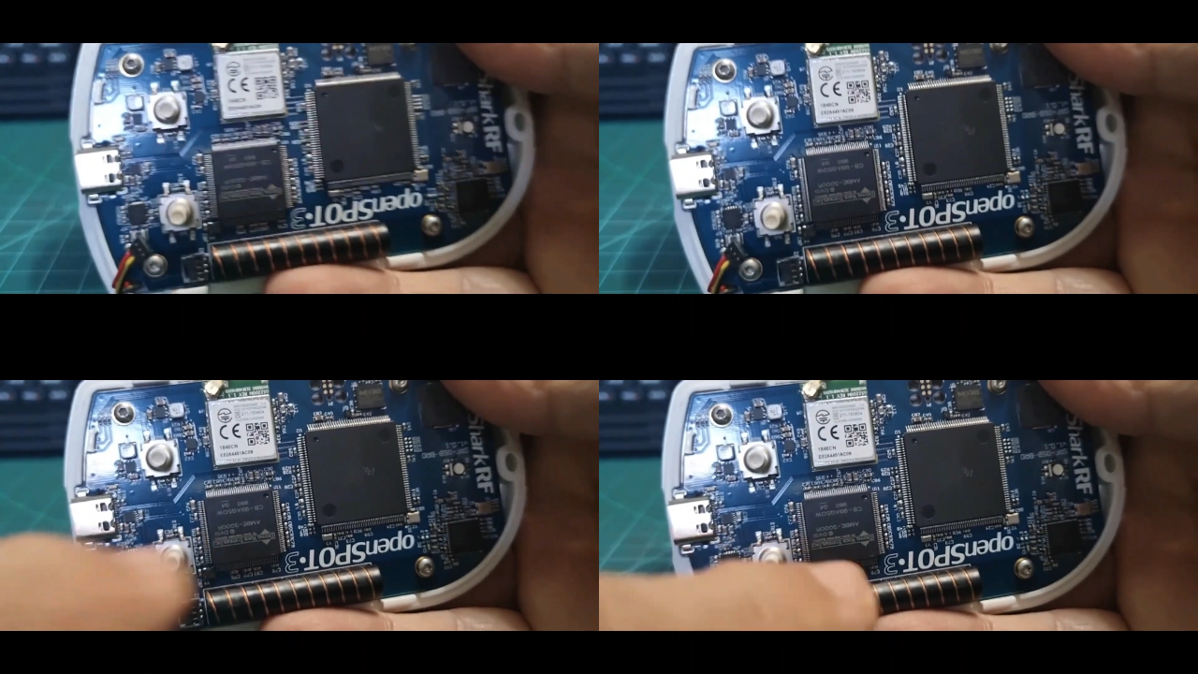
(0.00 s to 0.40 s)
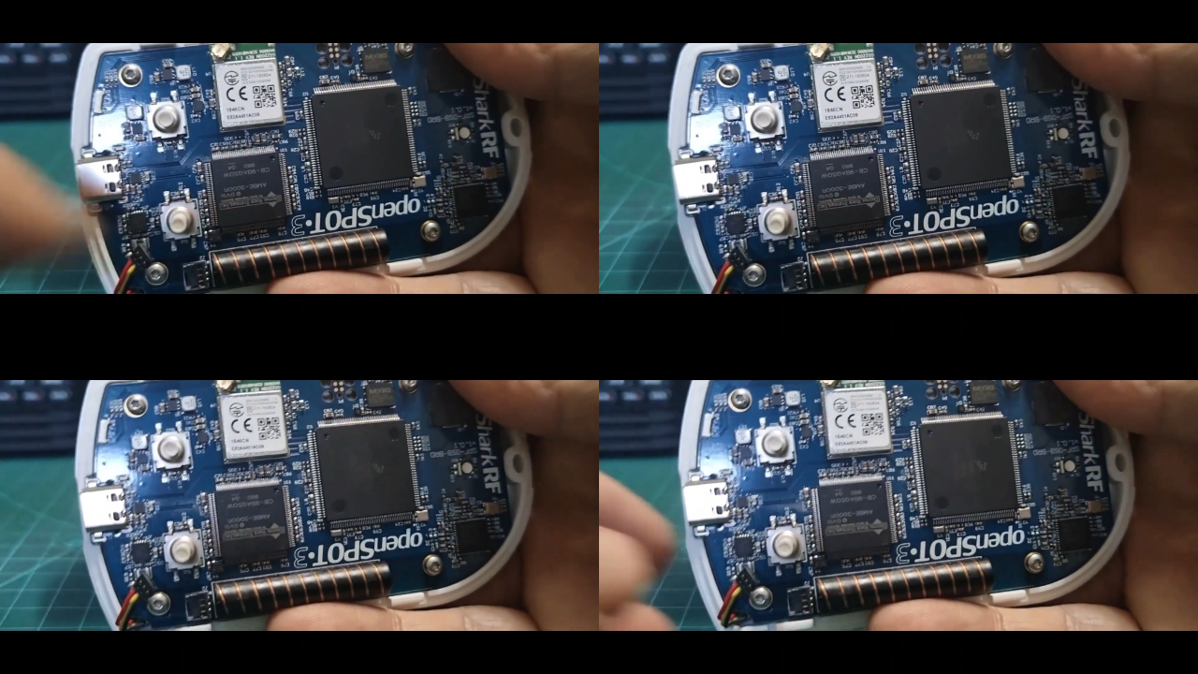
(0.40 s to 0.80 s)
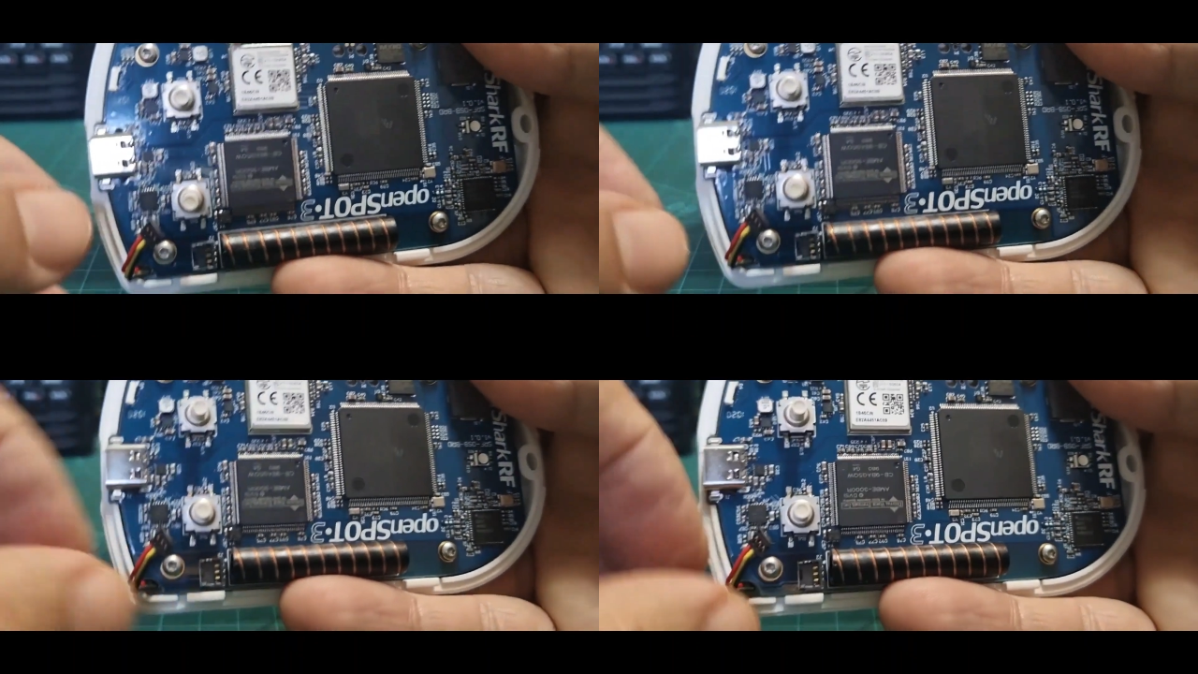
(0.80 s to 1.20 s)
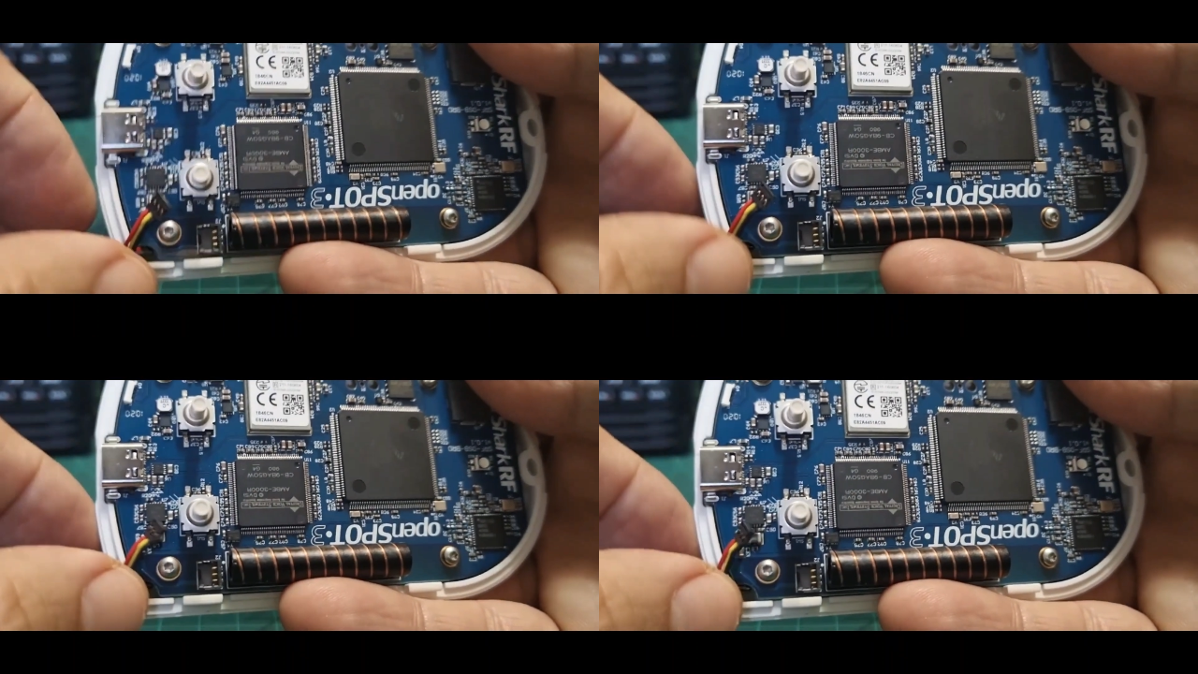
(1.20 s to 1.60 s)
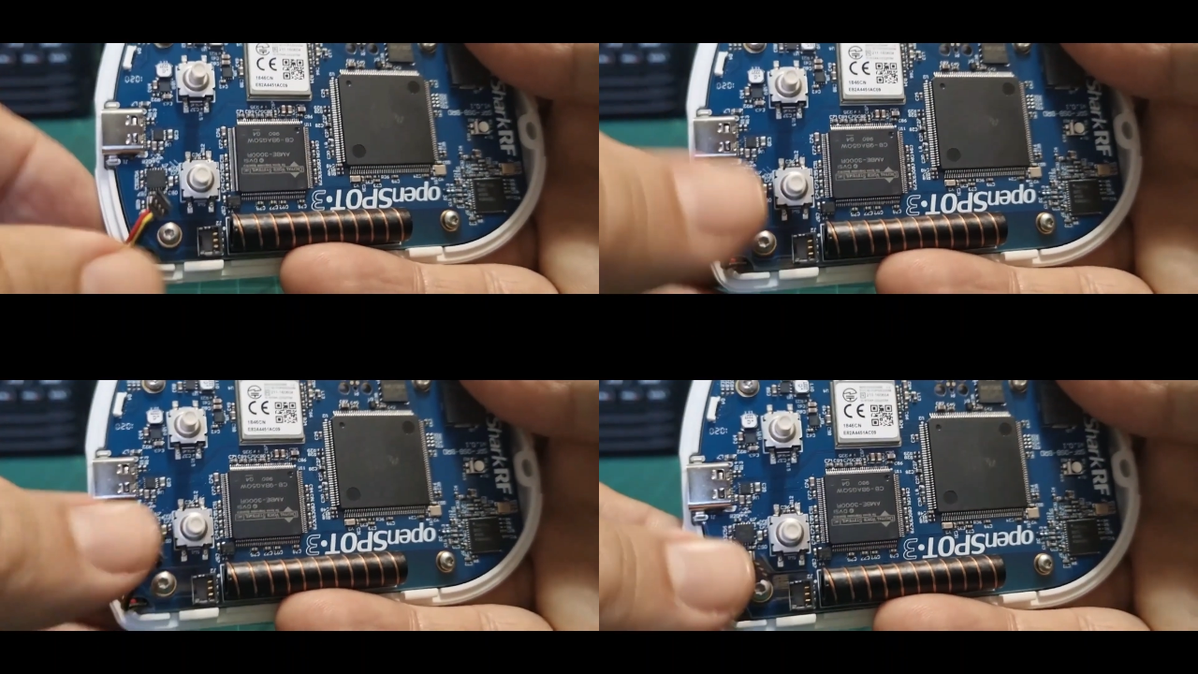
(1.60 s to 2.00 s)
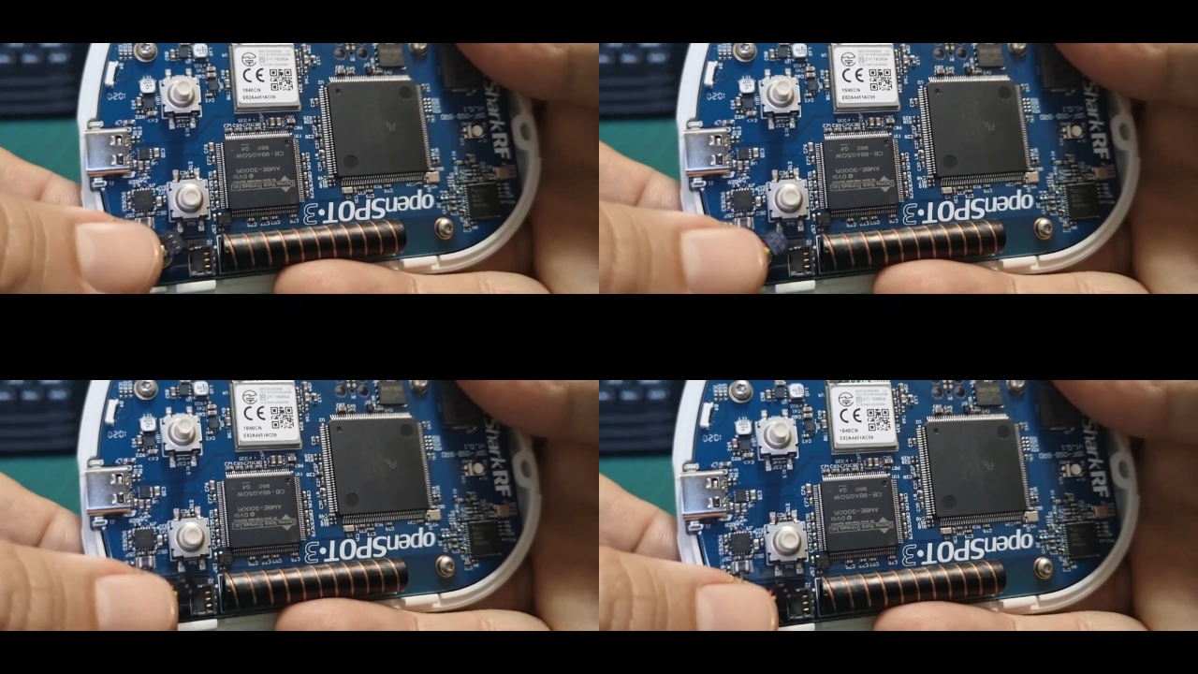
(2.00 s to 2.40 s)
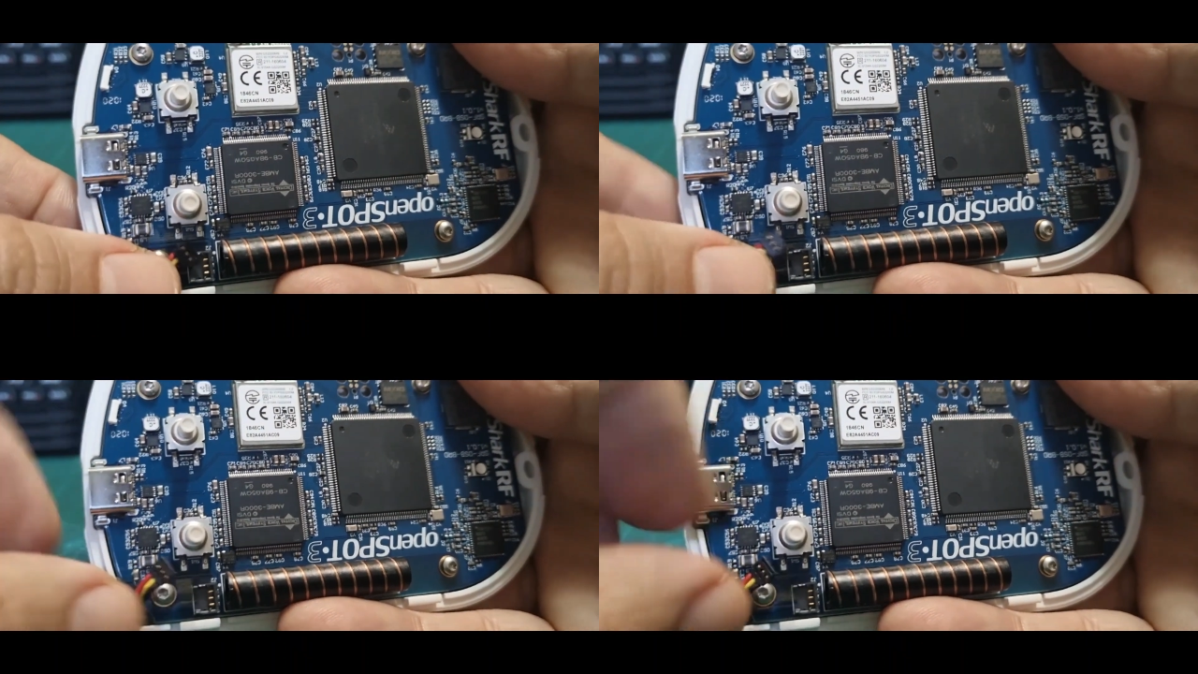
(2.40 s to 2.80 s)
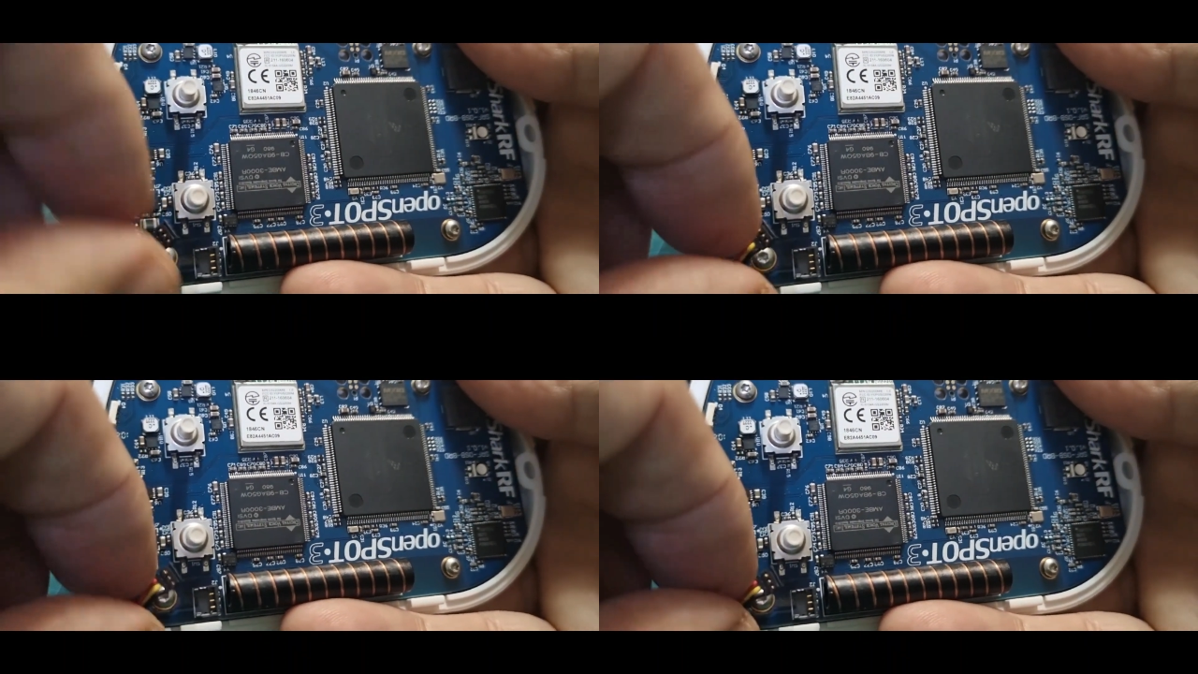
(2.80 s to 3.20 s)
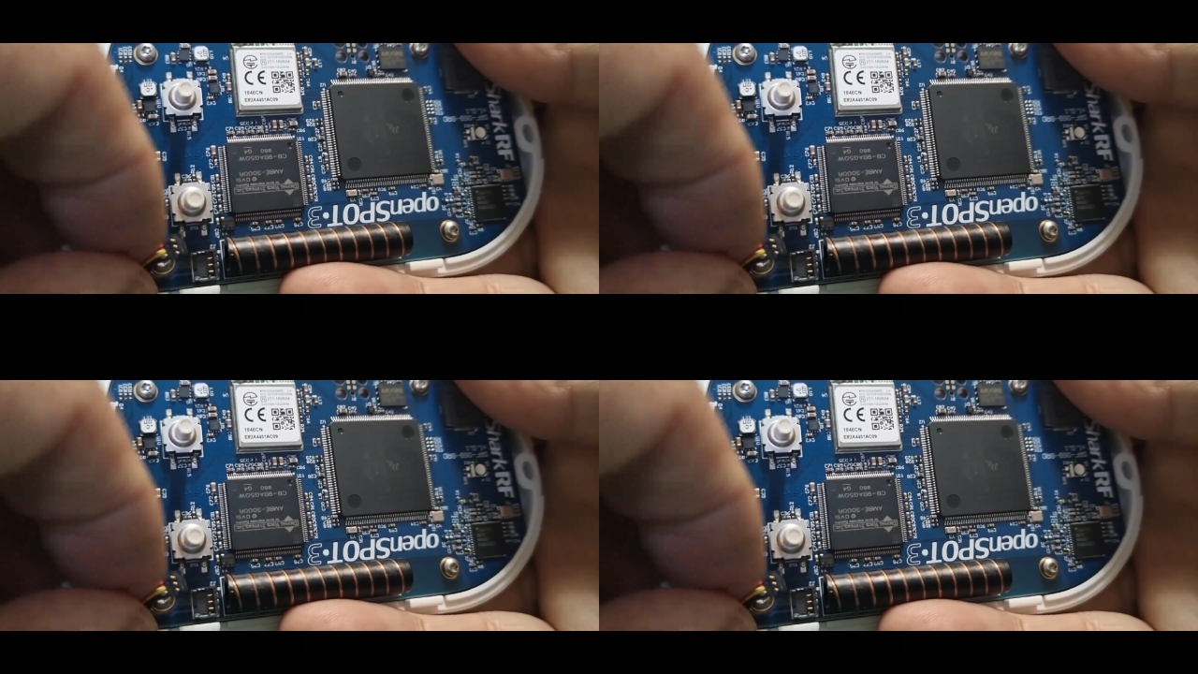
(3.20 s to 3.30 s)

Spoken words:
[unreadable: no face in view]